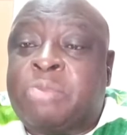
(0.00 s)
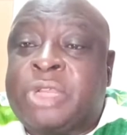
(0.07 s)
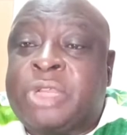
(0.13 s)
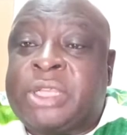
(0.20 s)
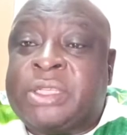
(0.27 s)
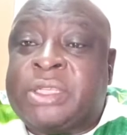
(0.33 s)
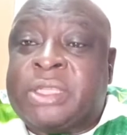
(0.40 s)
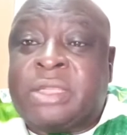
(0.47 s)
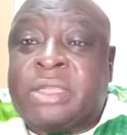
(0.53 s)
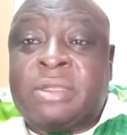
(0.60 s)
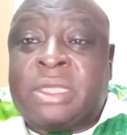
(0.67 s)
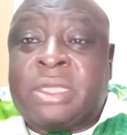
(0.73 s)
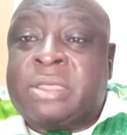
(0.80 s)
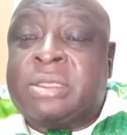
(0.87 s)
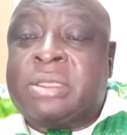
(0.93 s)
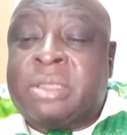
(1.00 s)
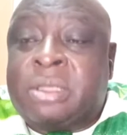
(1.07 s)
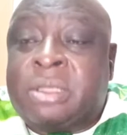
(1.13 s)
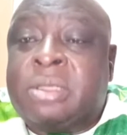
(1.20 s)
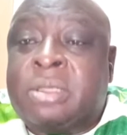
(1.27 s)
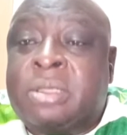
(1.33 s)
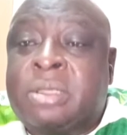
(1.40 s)
opponents, and
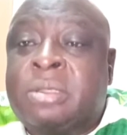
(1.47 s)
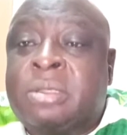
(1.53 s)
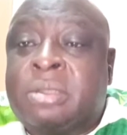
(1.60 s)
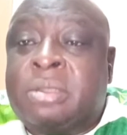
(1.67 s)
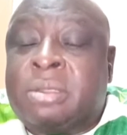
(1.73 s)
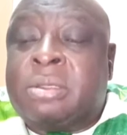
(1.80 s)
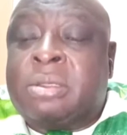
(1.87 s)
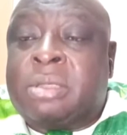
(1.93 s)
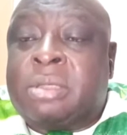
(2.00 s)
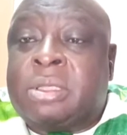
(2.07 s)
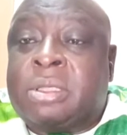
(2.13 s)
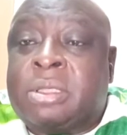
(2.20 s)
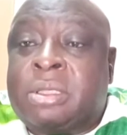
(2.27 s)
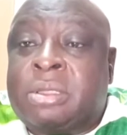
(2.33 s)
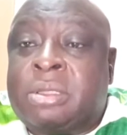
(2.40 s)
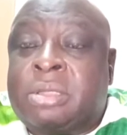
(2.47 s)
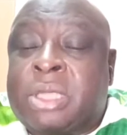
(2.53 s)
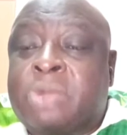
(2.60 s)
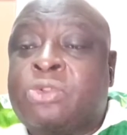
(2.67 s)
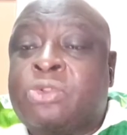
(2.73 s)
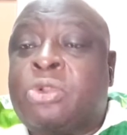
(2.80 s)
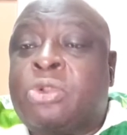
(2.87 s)

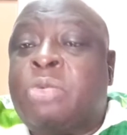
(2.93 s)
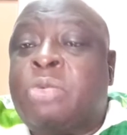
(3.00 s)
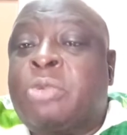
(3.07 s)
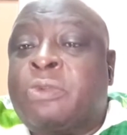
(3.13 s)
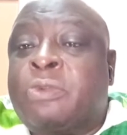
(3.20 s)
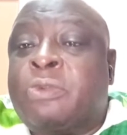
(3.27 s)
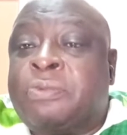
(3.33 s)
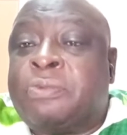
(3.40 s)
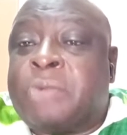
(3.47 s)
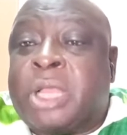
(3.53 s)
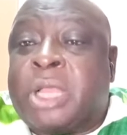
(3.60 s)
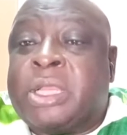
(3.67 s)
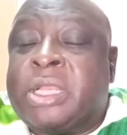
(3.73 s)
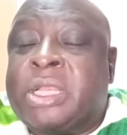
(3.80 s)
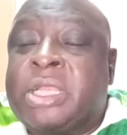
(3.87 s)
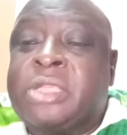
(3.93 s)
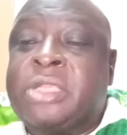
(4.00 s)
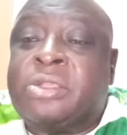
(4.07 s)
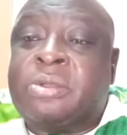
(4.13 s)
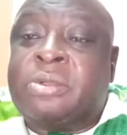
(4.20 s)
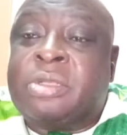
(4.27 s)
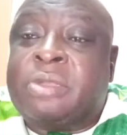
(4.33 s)
the outcome of an
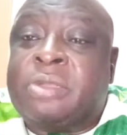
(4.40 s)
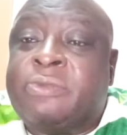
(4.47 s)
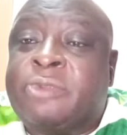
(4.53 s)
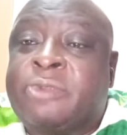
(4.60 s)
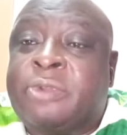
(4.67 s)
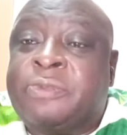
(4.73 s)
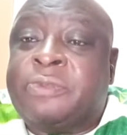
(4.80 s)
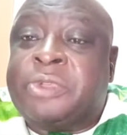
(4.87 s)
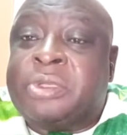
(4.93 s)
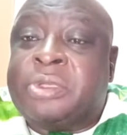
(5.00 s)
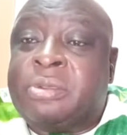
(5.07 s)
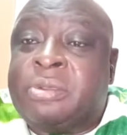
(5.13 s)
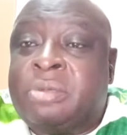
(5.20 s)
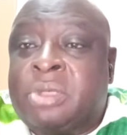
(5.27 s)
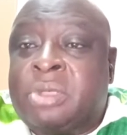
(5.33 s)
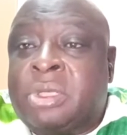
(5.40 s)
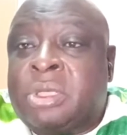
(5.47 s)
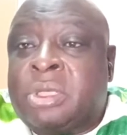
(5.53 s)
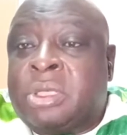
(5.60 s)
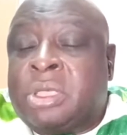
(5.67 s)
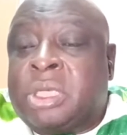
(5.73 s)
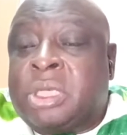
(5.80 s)
election involving
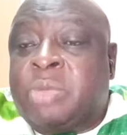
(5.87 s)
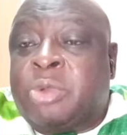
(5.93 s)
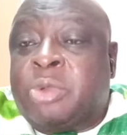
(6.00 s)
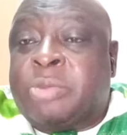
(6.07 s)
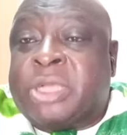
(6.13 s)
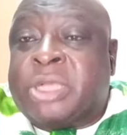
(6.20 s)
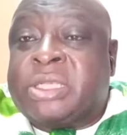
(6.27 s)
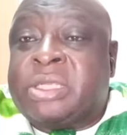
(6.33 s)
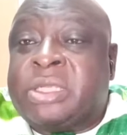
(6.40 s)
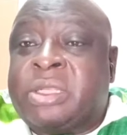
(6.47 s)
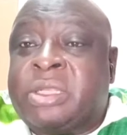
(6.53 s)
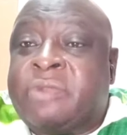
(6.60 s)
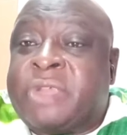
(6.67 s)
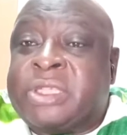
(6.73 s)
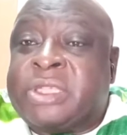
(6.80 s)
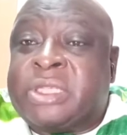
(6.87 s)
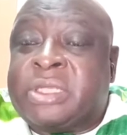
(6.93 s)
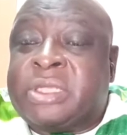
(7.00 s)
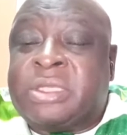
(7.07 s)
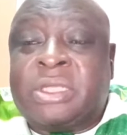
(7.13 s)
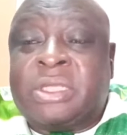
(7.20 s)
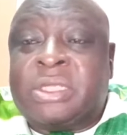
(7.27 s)
the Labour Party in Rivers
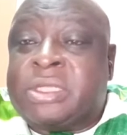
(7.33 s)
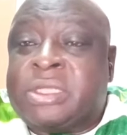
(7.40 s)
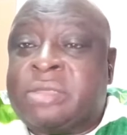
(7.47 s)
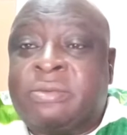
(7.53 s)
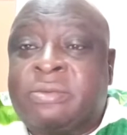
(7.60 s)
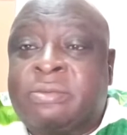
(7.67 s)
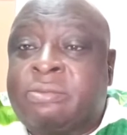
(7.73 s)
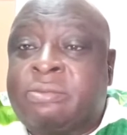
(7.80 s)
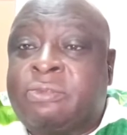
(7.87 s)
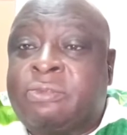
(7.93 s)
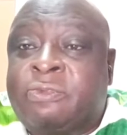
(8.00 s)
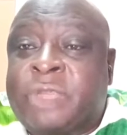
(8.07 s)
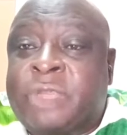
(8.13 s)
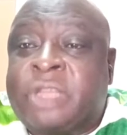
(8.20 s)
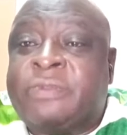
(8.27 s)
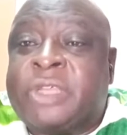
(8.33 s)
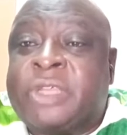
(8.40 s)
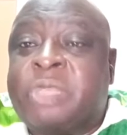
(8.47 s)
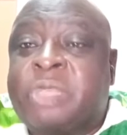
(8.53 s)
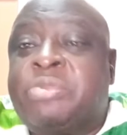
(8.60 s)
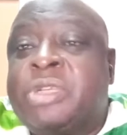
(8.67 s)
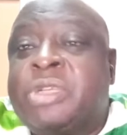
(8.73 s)
State is very,
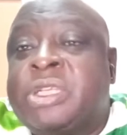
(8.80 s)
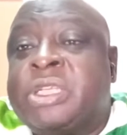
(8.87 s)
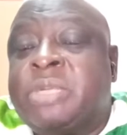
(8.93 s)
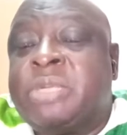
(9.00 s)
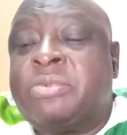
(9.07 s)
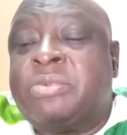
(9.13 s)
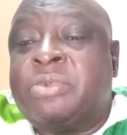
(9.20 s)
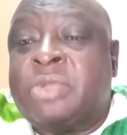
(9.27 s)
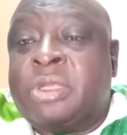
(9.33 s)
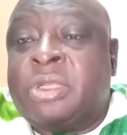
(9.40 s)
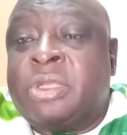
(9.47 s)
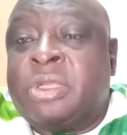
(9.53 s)
very predictable.